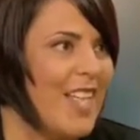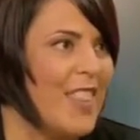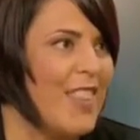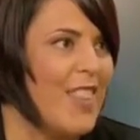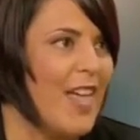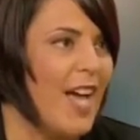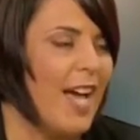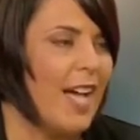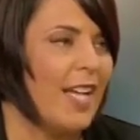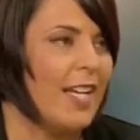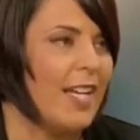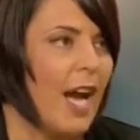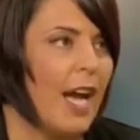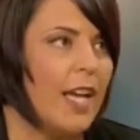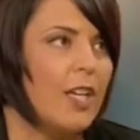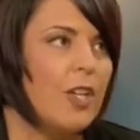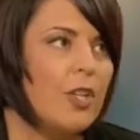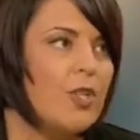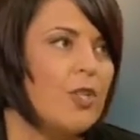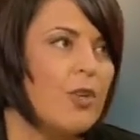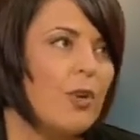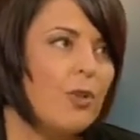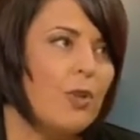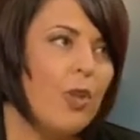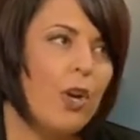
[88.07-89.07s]
that I
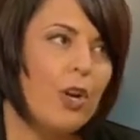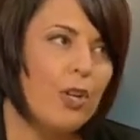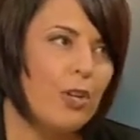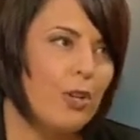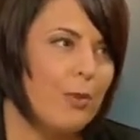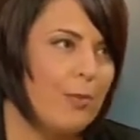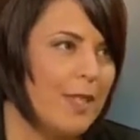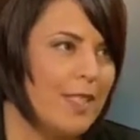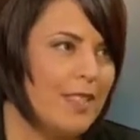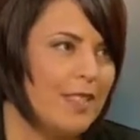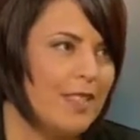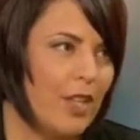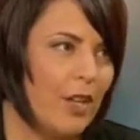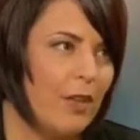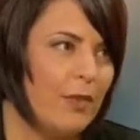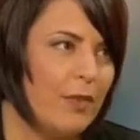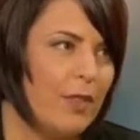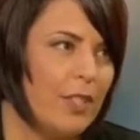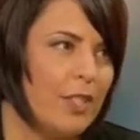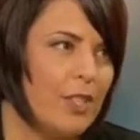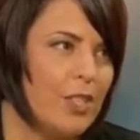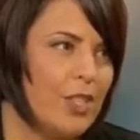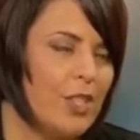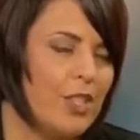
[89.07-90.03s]
could no longer be selfish